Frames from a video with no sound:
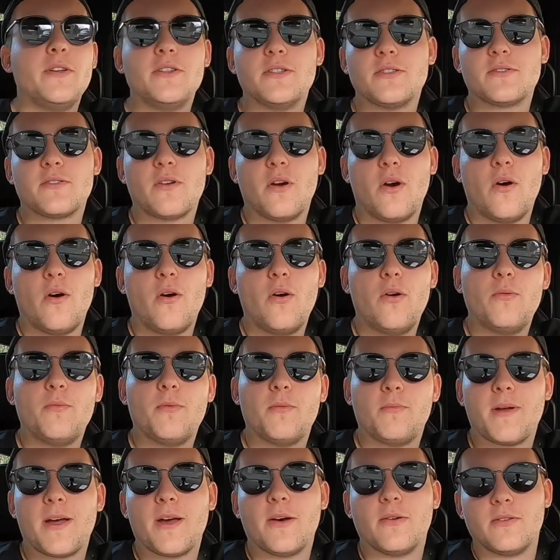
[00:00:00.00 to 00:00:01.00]
just got home
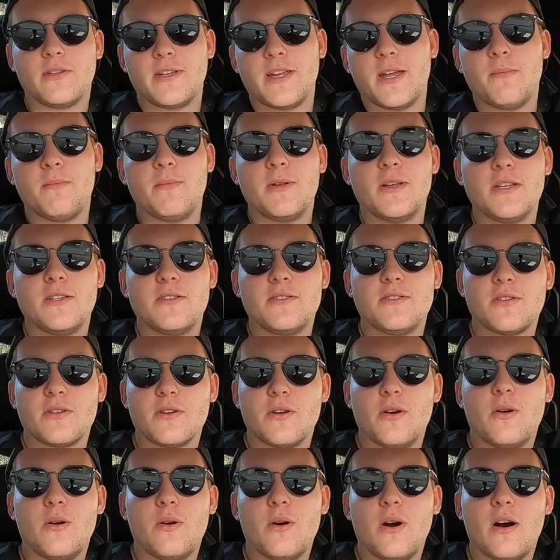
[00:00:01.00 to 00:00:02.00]
about 10 minutes
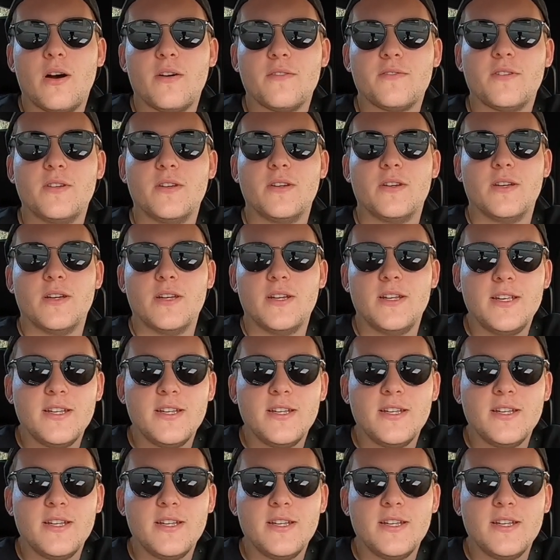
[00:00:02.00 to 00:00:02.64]
ago after